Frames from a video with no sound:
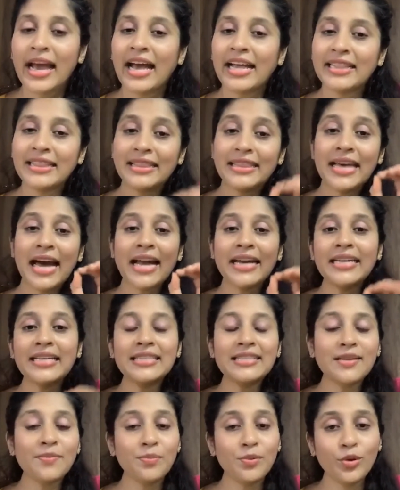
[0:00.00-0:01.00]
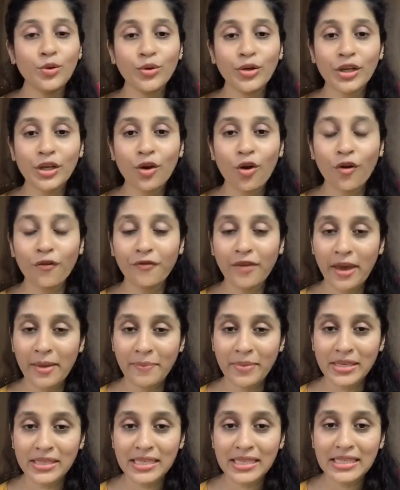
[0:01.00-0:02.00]
And that is the beauty of
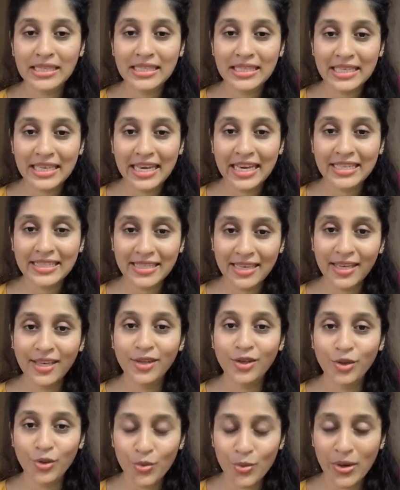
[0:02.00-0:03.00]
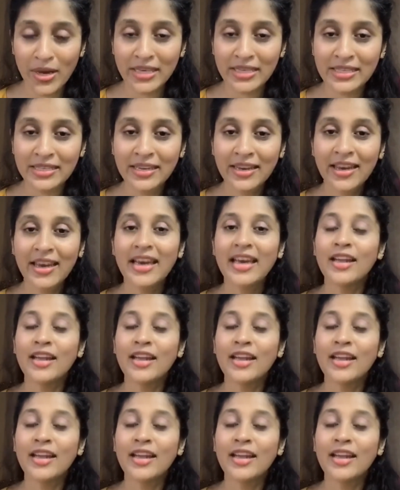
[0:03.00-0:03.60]
MS CS in US.